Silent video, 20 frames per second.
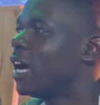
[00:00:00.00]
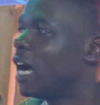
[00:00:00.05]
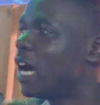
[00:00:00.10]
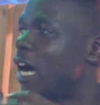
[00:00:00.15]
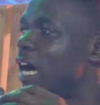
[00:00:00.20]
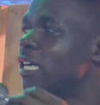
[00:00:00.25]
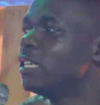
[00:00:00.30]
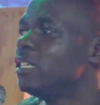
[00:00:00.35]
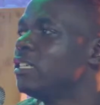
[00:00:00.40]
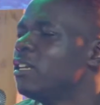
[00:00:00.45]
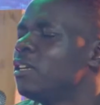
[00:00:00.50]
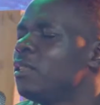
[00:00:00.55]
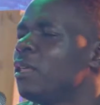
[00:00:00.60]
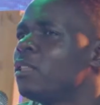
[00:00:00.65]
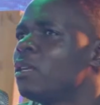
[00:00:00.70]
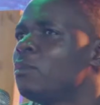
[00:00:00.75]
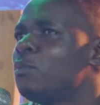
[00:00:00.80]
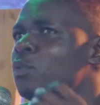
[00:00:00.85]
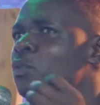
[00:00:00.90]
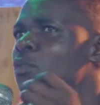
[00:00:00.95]
And
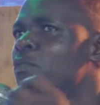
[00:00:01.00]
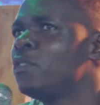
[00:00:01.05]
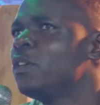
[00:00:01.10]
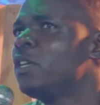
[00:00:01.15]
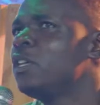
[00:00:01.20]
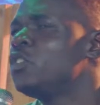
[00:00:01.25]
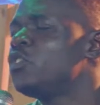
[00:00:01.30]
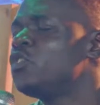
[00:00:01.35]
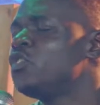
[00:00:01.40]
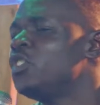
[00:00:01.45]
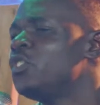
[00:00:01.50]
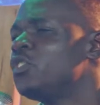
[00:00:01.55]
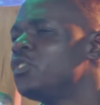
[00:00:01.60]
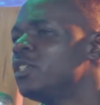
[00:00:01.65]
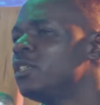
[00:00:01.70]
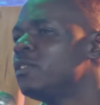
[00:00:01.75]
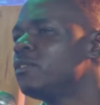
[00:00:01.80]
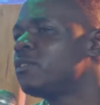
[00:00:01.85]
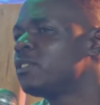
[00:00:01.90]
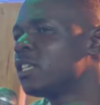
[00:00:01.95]
another proof is
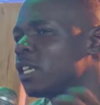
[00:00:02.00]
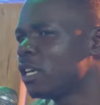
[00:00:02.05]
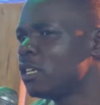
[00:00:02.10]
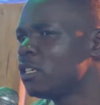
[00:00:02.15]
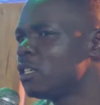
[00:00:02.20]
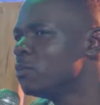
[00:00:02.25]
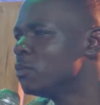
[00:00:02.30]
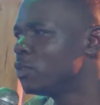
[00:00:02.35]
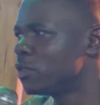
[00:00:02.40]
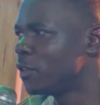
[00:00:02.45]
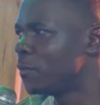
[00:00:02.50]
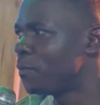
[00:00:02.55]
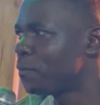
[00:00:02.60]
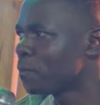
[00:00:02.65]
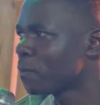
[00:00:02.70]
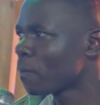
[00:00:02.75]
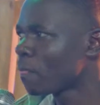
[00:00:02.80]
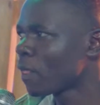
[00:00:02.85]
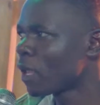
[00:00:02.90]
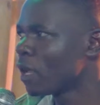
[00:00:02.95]
in 2 Timothy
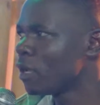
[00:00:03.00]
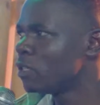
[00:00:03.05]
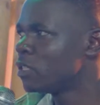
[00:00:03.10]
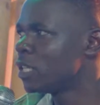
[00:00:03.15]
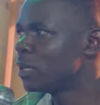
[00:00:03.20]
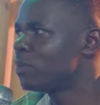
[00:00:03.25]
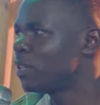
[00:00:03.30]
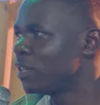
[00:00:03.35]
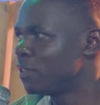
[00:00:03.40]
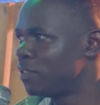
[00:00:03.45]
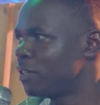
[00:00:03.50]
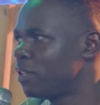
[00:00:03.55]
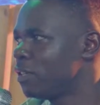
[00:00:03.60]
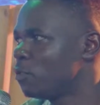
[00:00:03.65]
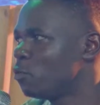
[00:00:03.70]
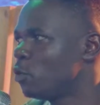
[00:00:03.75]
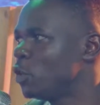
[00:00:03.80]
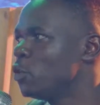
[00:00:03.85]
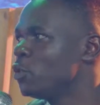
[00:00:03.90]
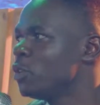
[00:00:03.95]
chapter 3,
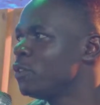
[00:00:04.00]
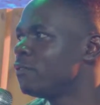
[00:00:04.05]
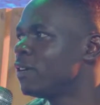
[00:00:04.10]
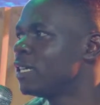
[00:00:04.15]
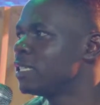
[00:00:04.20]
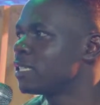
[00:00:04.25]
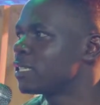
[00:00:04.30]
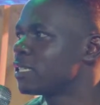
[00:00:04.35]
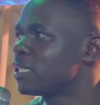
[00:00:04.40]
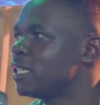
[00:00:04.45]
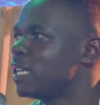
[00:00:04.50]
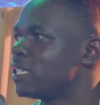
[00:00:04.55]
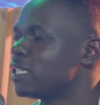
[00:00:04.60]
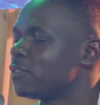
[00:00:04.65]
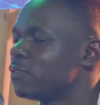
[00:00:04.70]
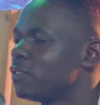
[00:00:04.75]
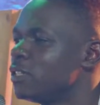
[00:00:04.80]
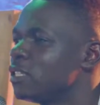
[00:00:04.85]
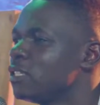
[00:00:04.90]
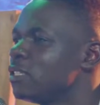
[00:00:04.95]
when you read verse 16 and
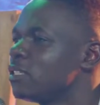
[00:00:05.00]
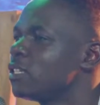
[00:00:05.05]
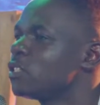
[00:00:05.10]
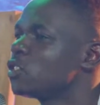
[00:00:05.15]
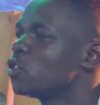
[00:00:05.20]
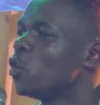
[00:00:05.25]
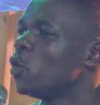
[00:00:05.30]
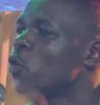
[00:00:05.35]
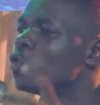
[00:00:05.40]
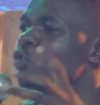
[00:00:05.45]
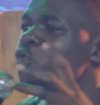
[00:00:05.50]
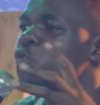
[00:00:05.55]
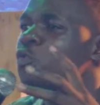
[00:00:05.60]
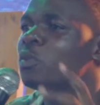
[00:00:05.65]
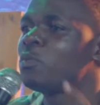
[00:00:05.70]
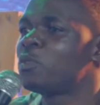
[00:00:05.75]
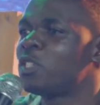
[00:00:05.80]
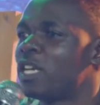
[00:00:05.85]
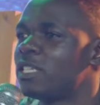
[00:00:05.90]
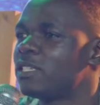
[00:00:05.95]
17, it says, all
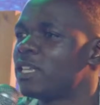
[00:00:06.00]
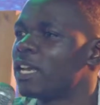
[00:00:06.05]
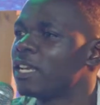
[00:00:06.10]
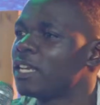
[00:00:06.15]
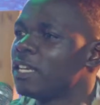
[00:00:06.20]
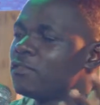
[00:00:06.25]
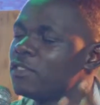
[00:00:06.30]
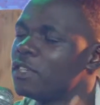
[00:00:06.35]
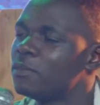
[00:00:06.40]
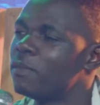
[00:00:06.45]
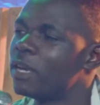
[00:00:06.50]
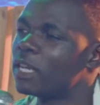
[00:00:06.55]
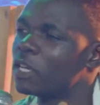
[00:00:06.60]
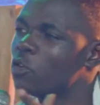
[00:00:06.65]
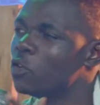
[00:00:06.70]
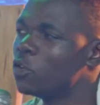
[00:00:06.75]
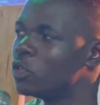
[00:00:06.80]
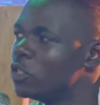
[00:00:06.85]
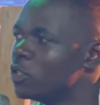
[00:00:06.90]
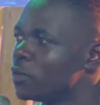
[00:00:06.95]
scriptures are given by
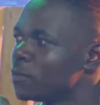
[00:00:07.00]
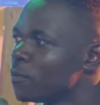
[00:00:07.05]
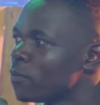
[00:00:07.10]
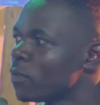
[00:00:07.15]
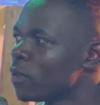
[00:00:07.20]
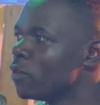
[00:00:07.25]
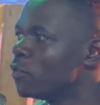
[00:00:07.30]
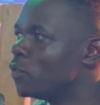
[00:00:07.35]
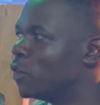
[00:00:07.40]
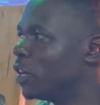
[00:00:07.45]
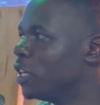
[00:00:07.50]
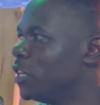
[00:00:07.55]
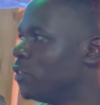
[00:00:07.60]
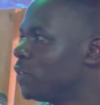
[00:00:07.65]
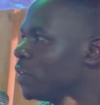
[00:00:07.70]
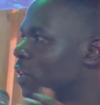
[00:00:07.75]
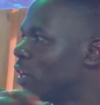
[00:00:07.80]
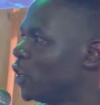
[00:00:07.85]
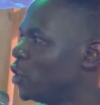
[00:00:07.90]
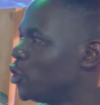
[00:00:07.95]
God for
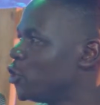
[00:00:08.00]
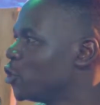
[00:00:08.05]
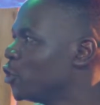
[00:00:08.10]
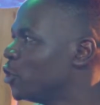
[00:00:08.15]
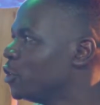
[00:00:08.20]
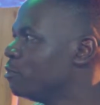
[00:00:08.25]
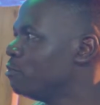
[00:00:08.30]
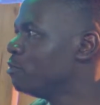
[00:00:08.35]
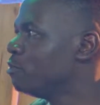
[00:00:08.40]
edification,